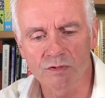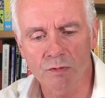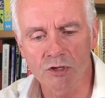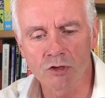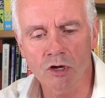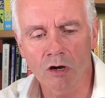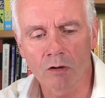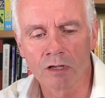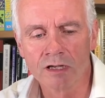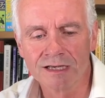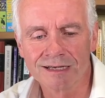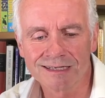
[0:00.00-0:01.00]
but you can't
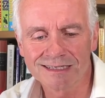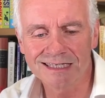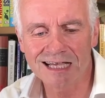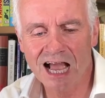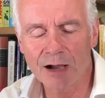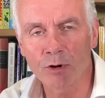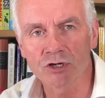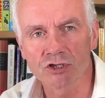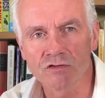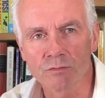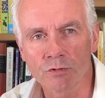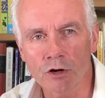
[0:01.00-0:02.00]
see how much
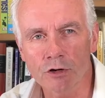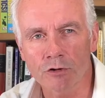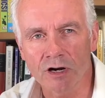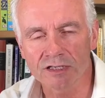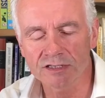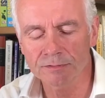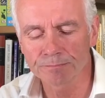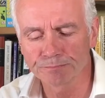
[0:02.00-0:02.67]
you've progressed.